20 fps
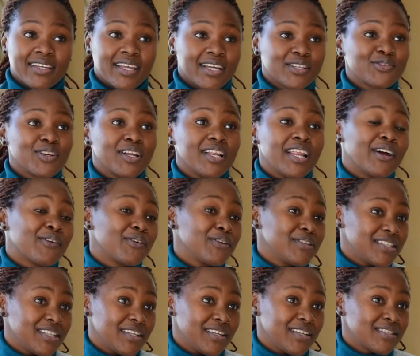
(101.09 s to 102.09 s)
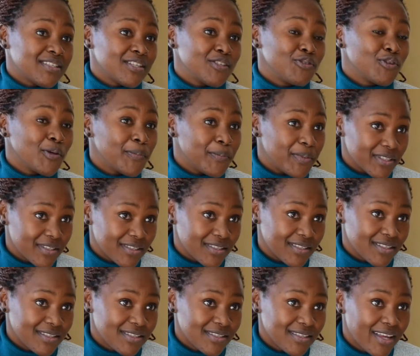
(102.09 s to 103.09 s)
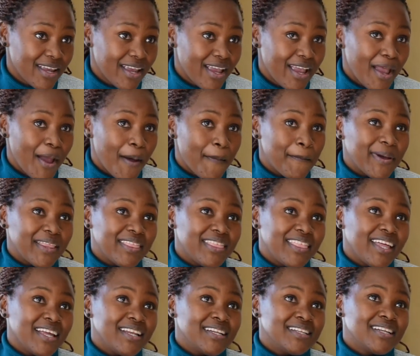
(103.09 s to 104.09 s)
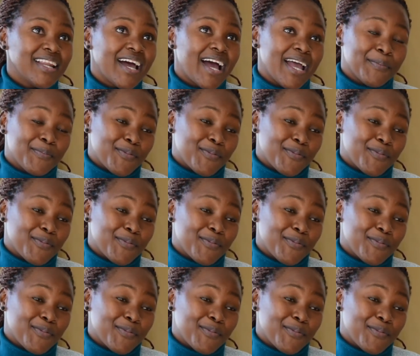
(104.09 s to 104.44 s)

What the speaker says: actually I could turn this into a business. But then I